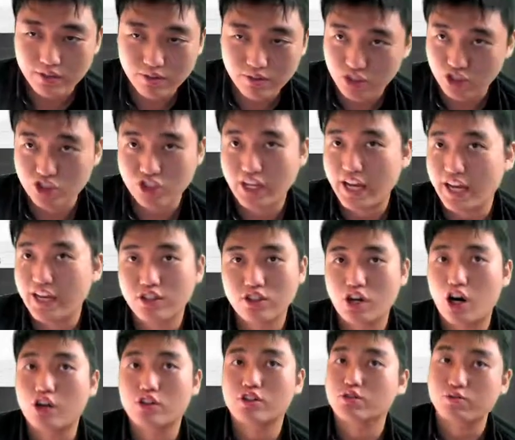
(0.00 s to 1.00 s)
just take
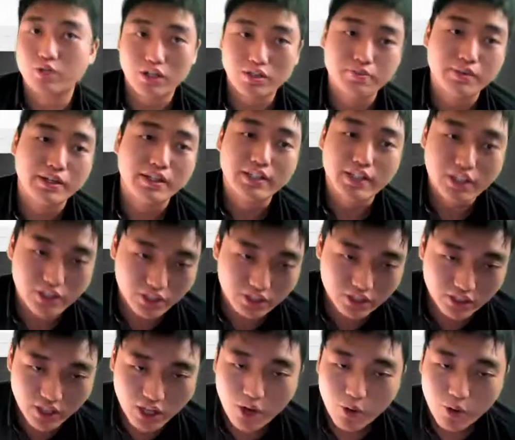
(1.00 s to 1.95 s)
doctors' recommendations,